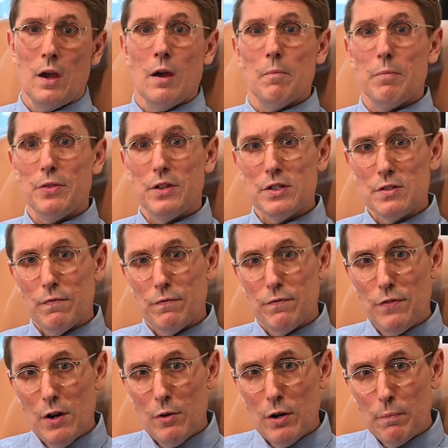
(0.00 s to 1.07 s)
But there's a
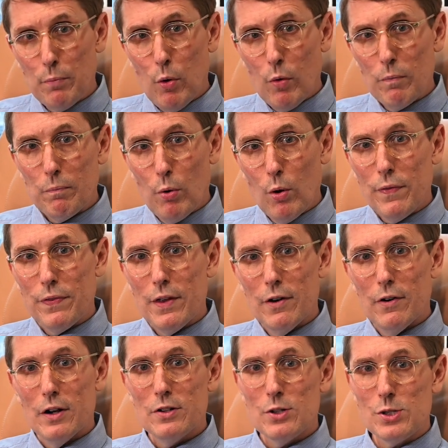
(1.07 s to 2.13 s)
very important point there.
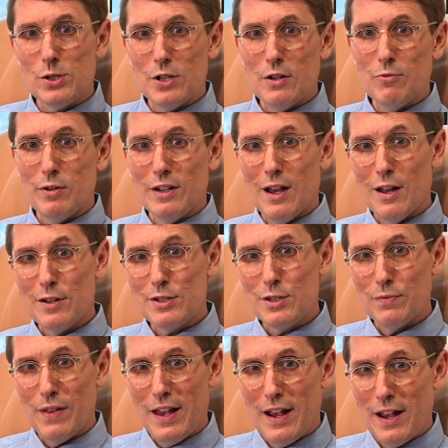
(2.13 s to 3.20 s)
I just said, regardless of
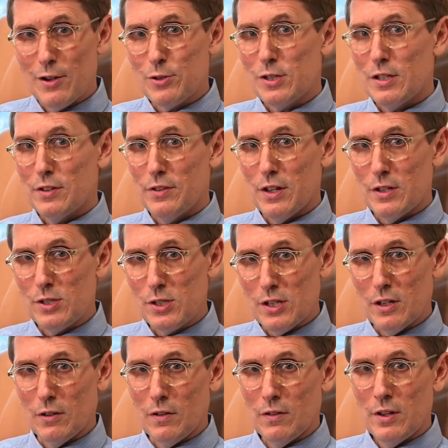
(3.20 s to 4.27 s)
the house that they
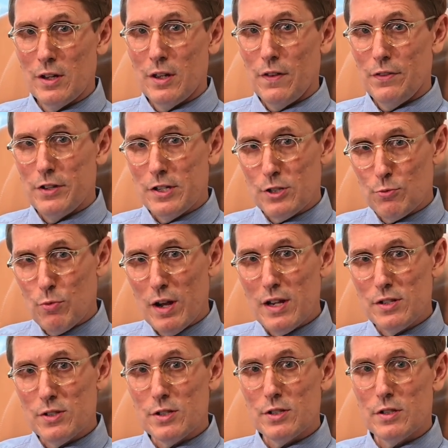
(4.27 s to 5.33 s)
sell, this
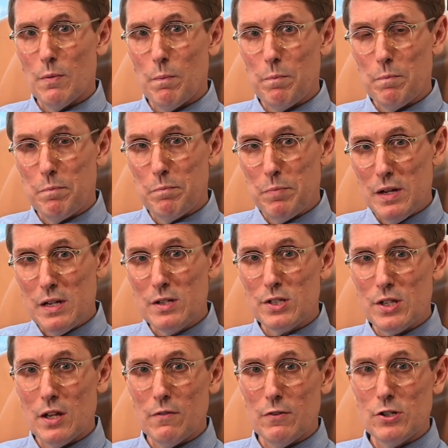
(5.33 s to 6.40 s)
raises the big
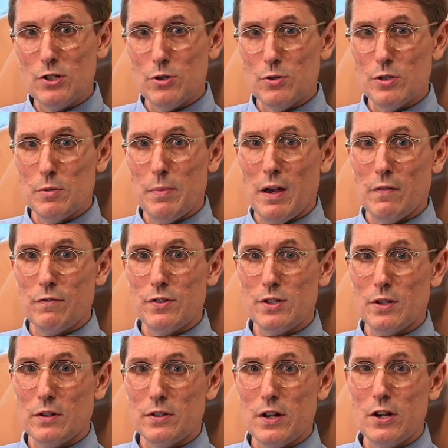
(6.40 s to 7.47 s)
set of issues about
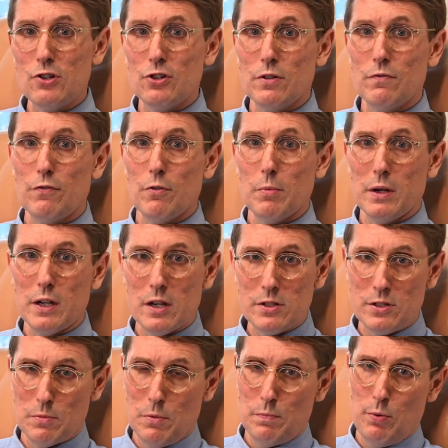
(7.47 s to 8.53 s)
facilitation from a
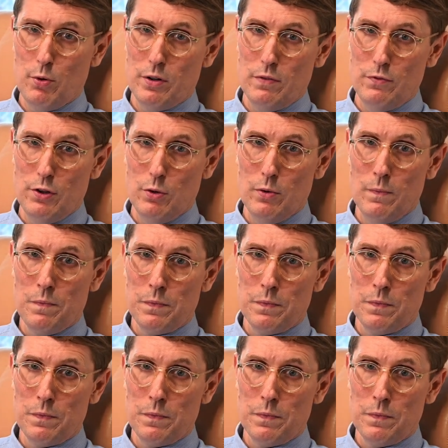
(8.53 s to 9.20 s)
customer point of view.